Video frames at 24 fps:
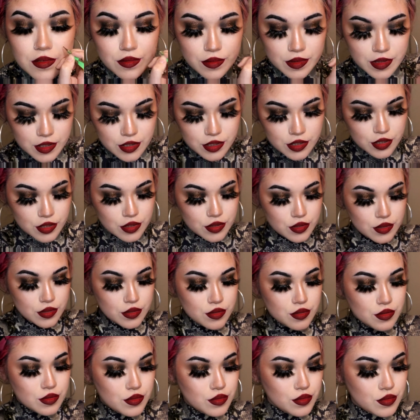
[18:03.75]
going
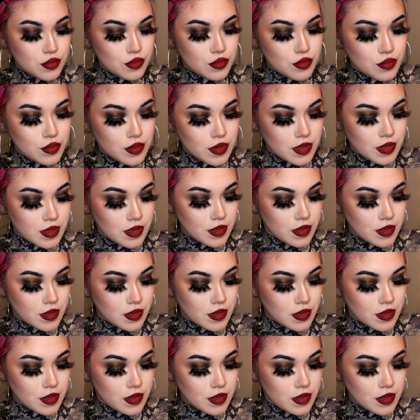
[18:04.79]
to